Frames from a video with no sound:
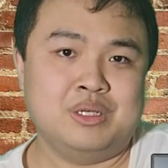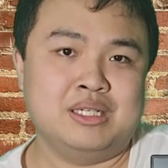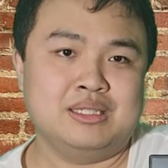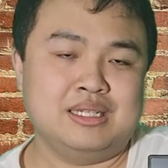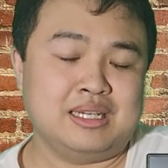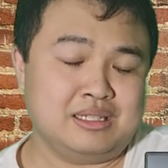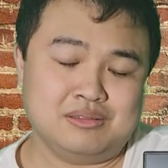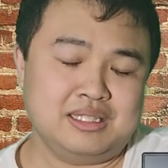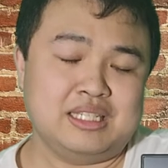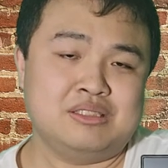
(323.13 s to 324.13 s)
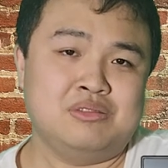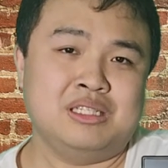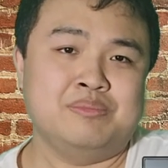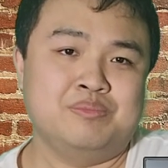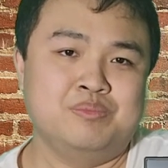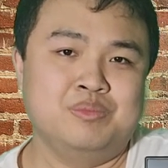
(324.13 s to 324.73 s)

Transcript: but I don't think that's really